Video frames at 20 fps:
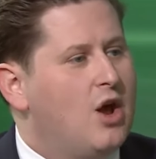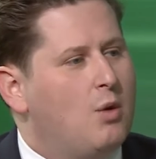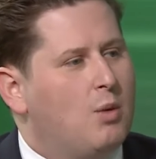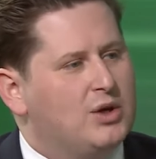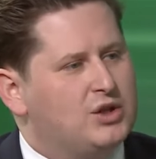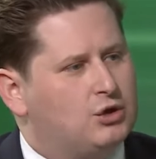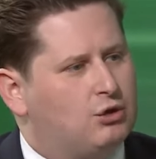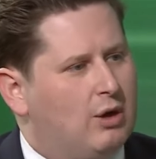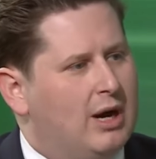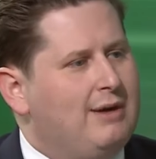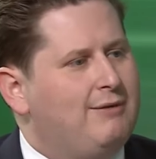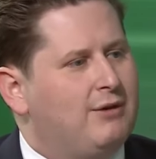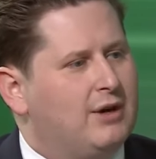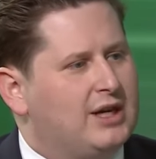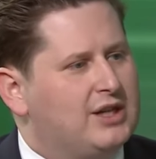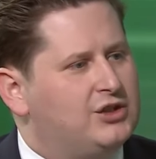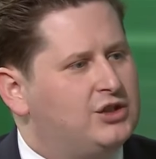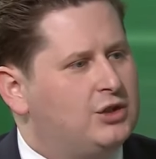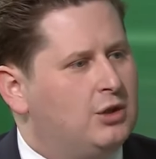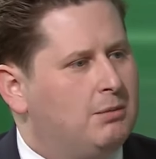What's great for
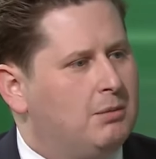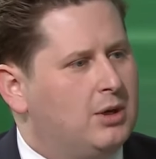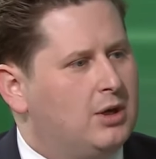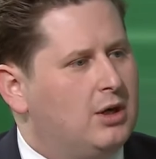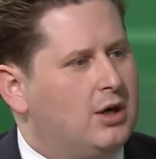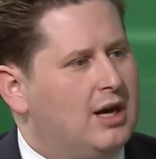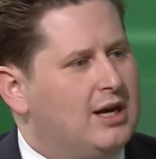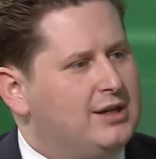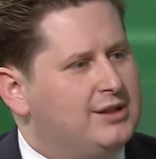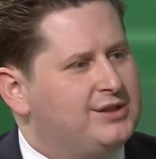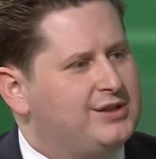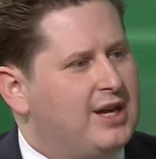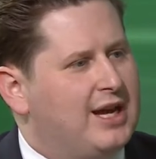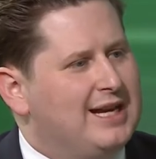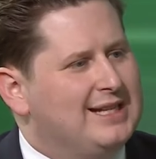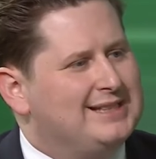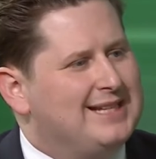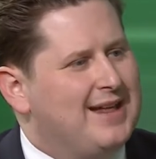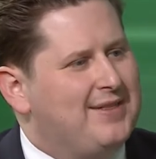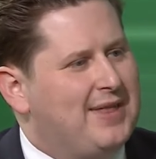consumers
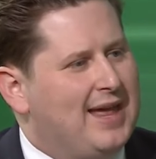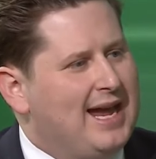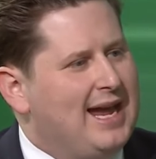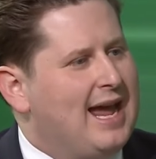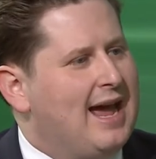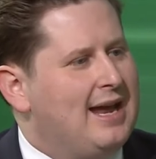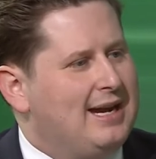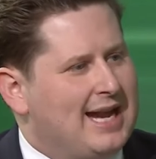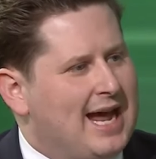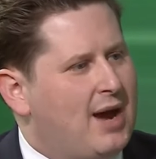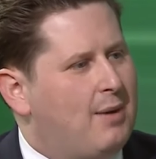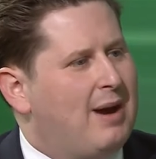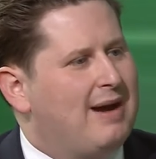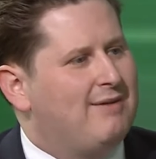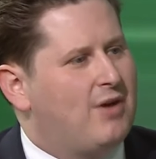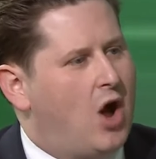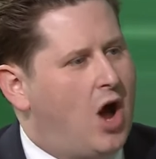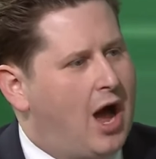is that they ha now have